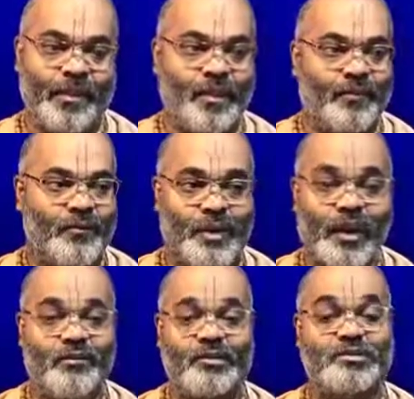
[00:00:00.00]
We
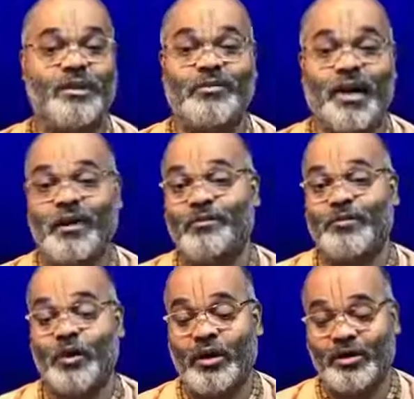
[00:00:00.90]
ourselves have
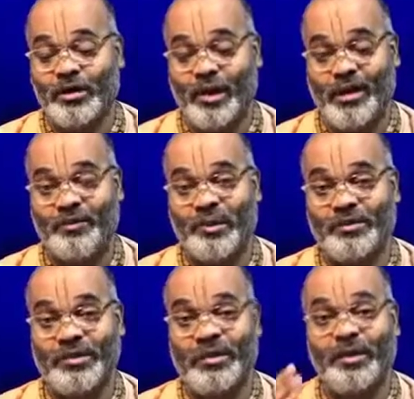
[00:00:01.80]
not
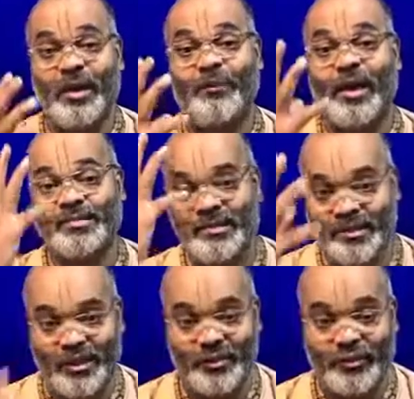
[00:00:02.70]
having the
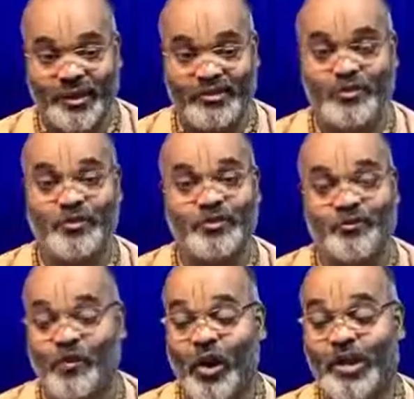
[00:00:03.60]
capacity to rescue the
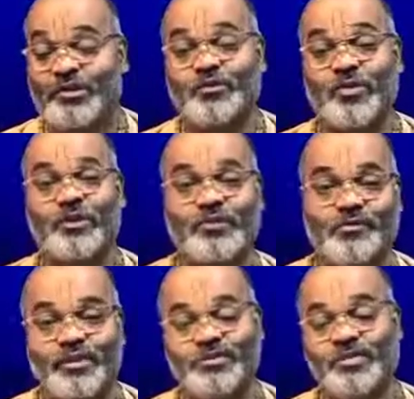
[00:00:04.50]
fallen souls
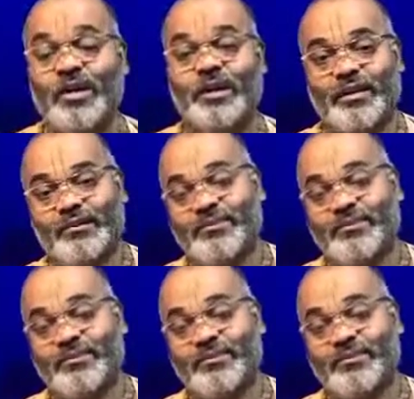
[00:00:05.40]
of this world.